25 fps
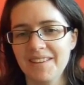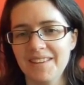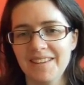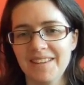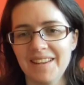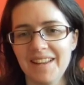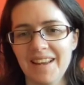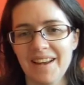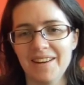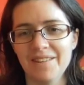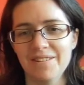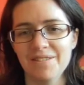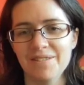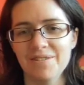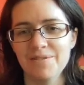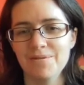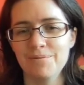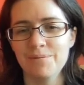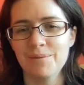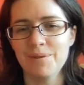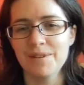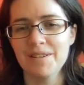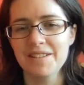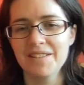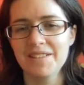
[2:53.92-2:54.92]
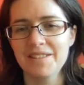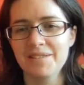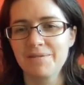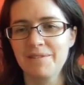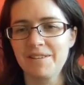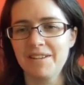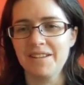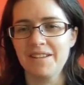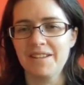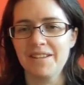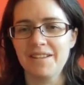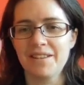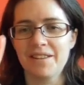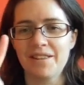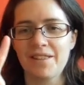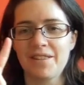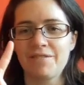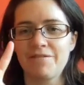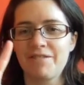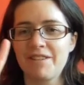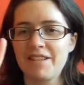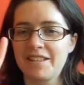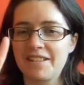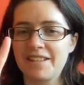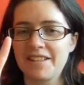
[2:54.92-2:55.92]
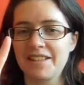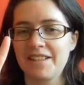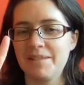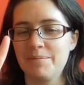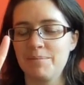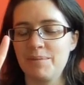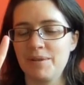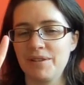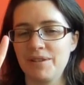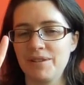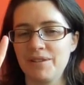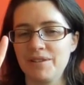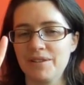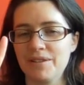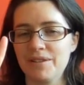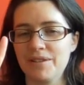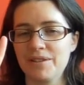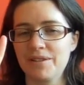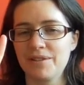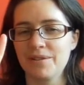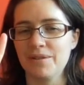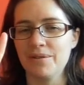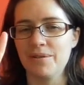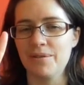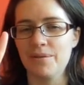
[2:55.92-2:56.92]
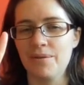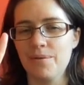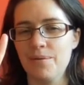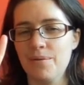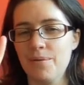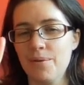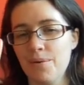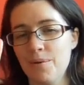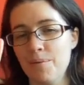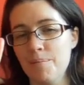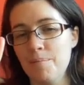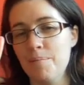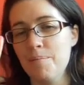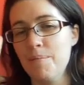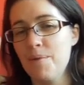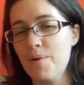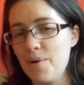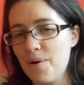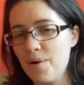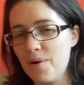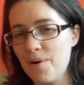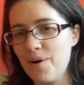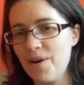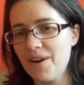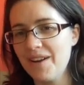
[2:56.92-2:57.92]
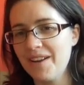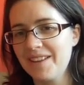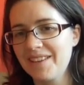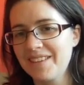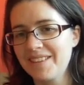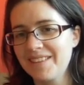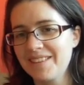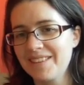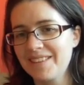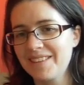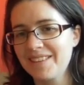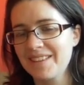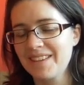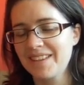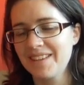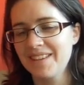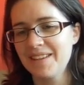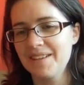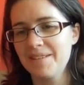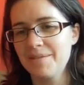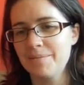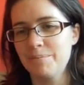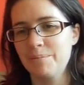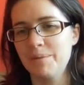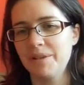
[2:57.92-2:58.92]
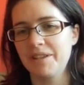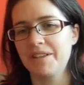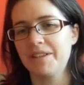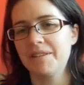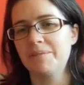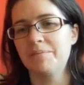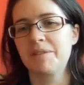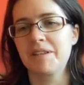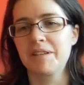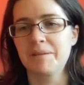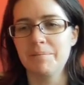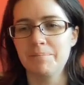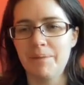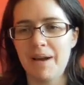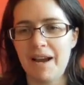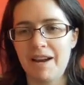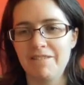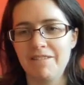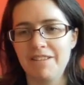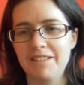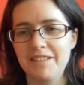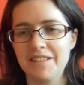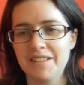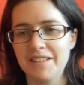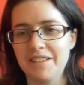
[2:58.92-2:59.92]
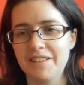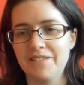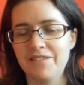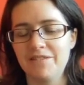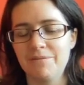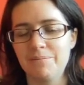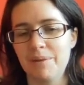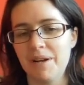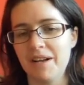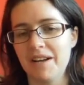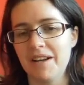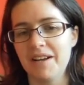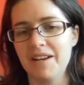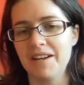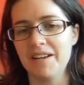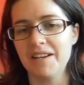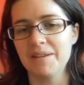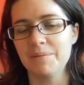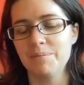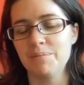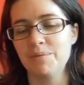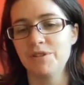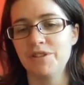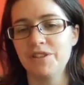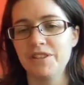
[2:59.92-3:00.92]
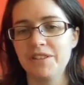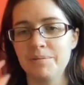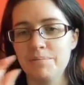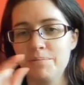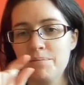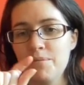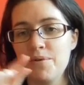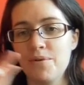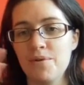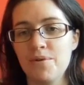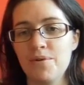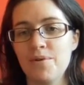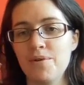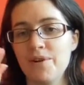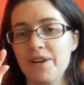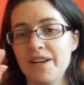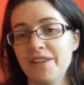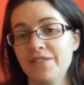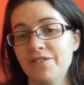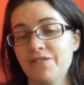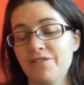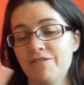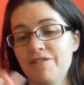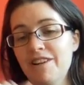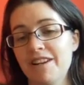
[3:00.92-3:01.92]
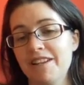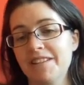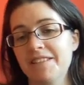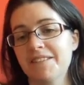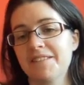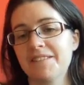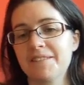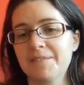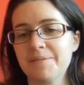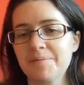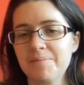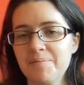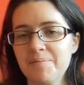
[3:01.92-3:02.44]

Now, words with 3 syllables or more become comparative by putting more in front.